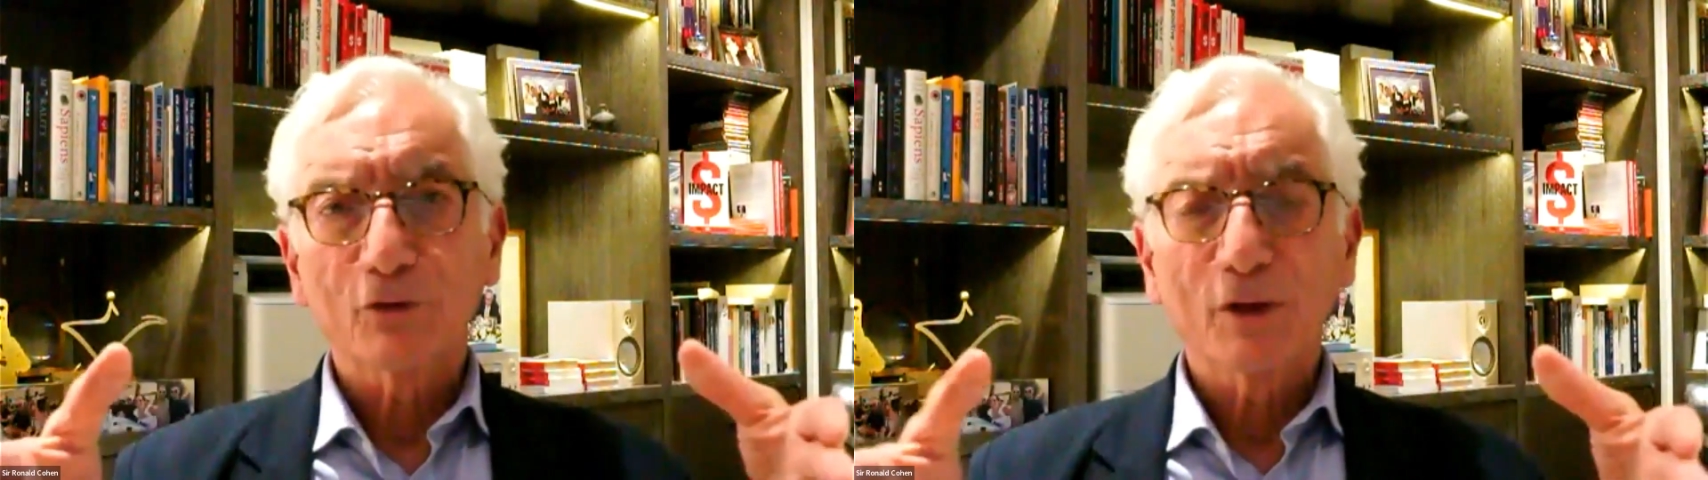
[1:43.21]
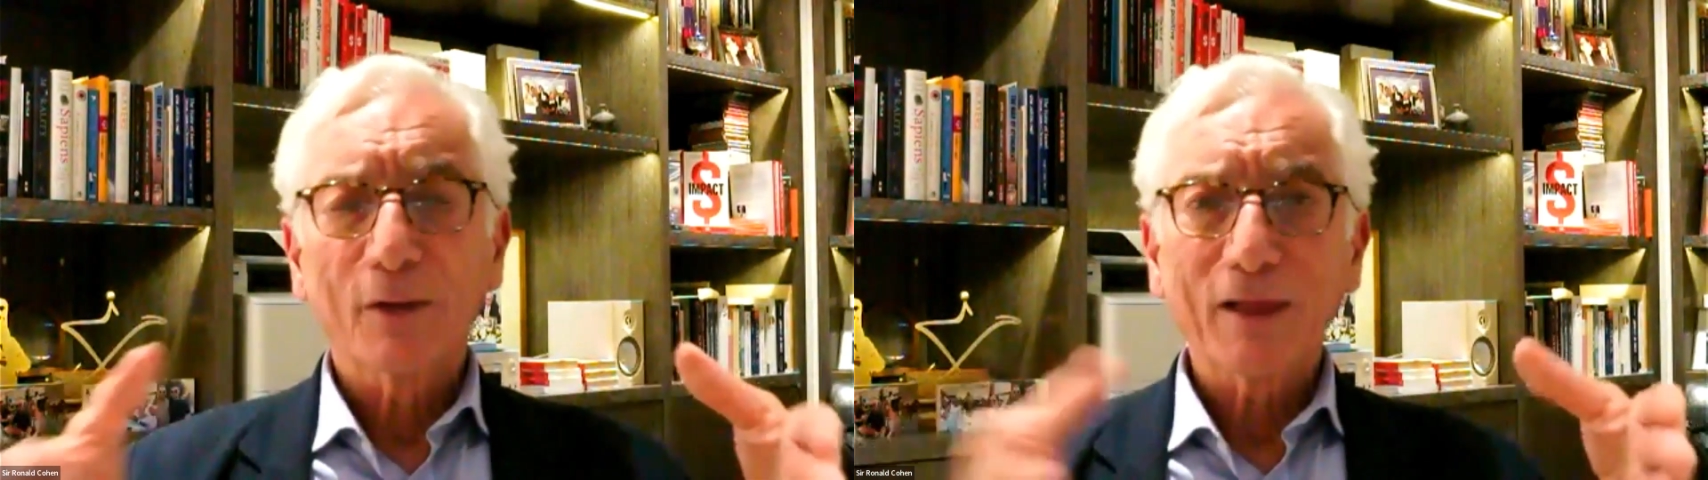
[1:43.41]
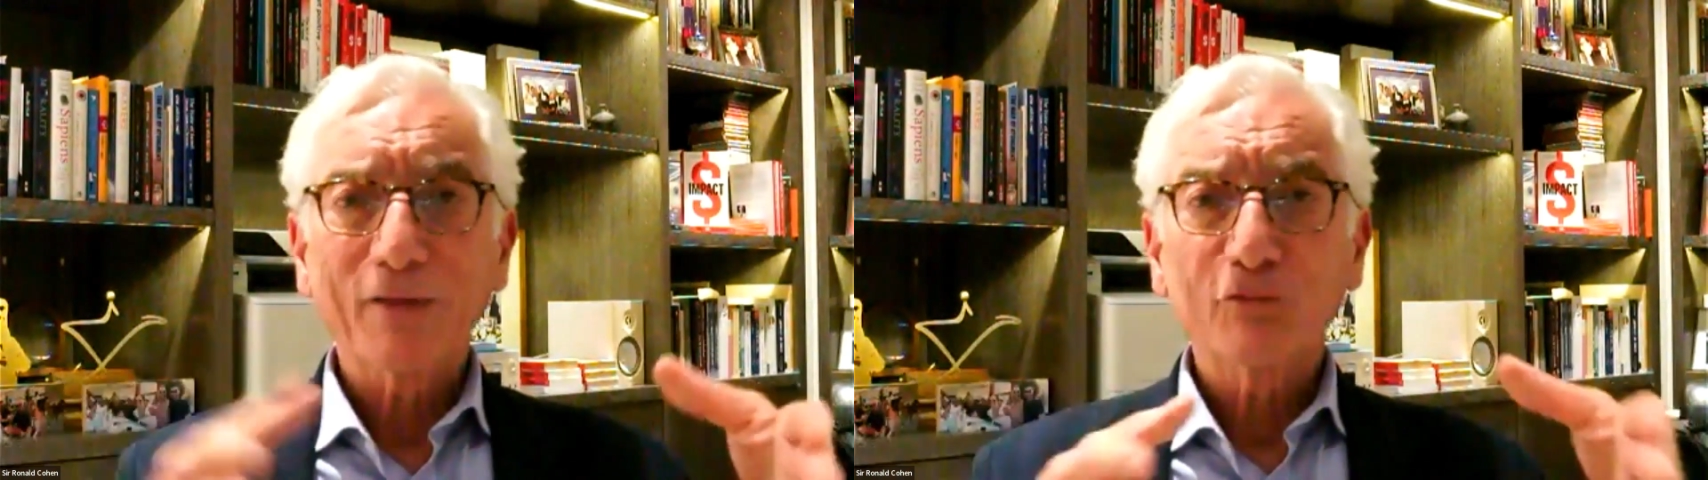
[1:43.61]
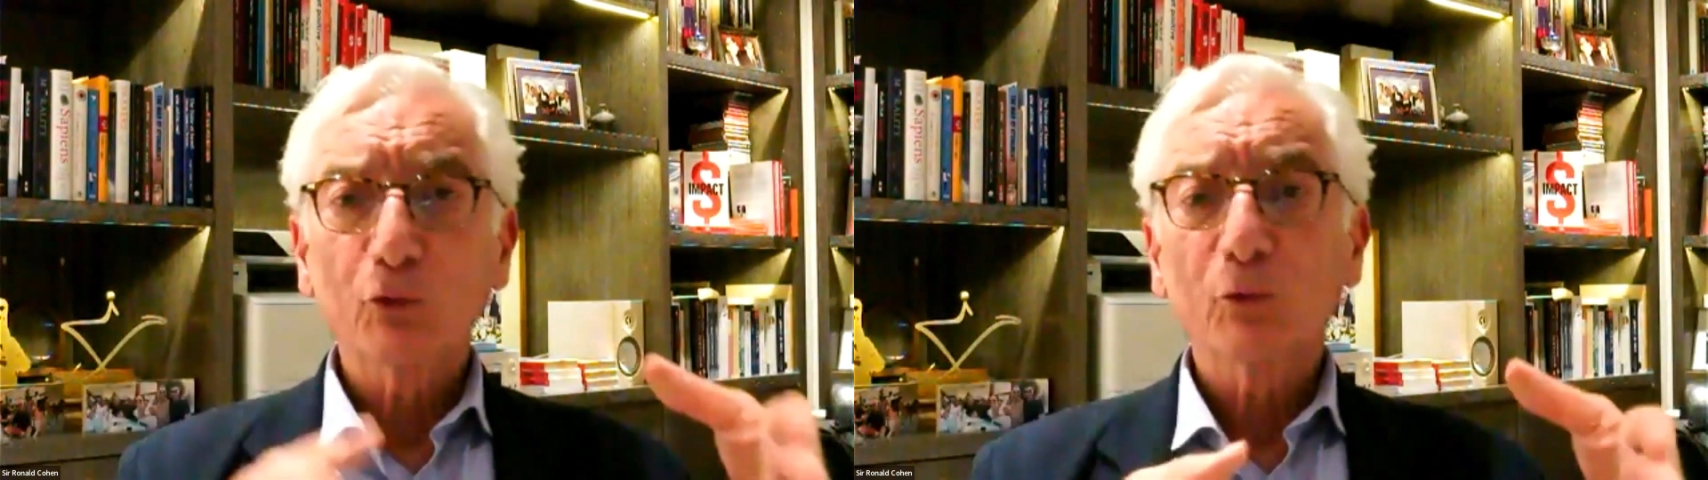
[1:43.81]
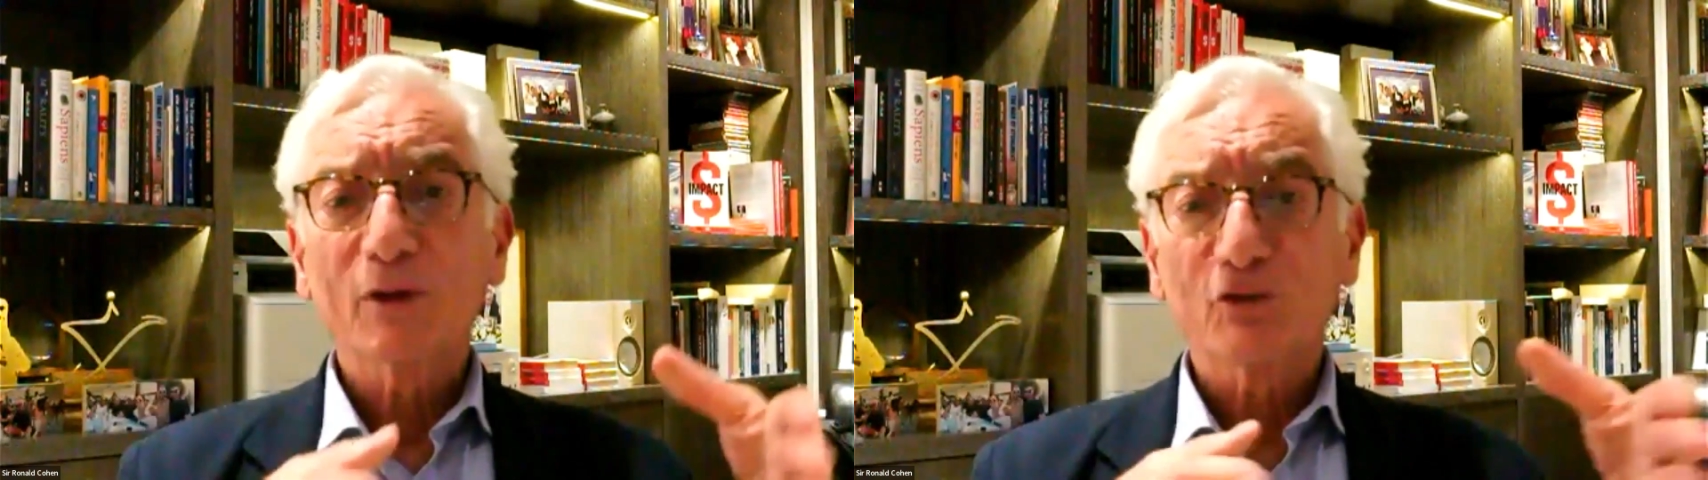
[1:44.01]
And that
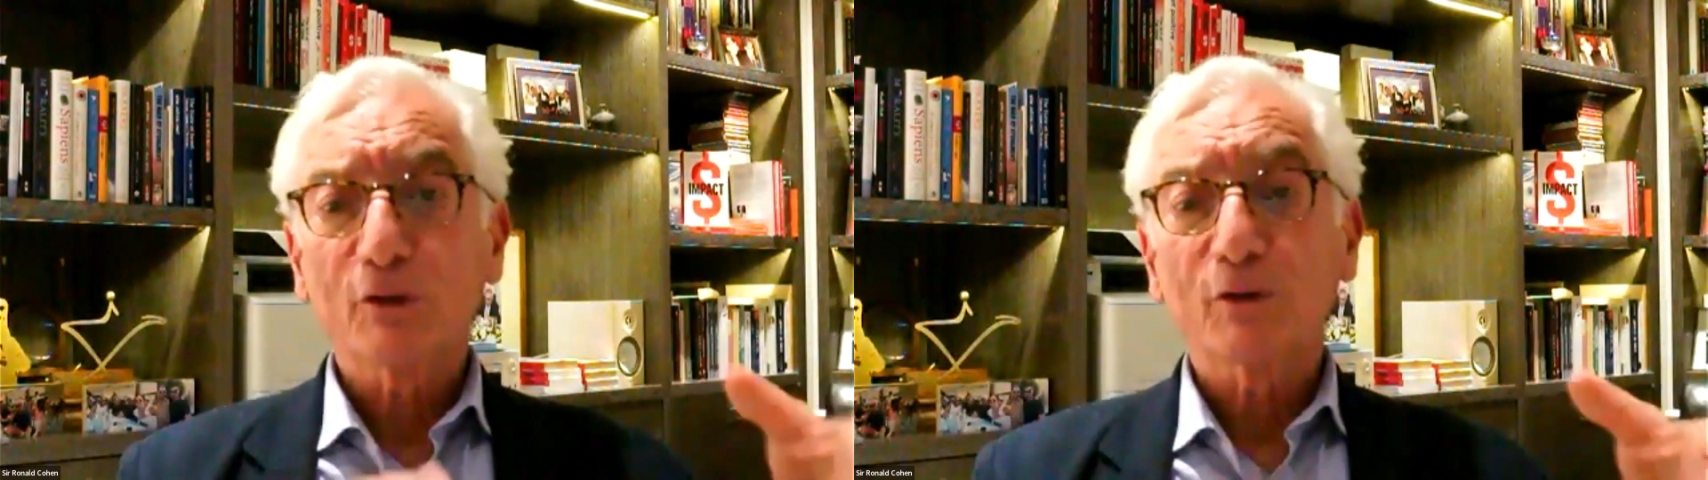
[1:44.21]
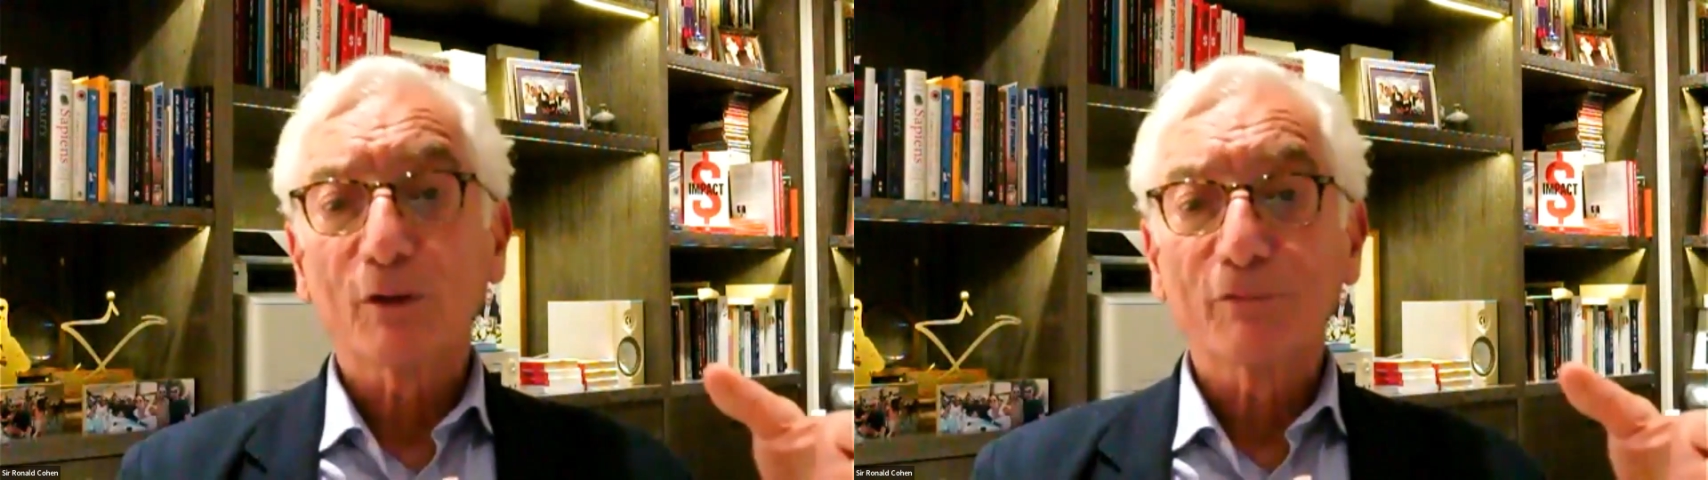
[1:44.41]
too is going to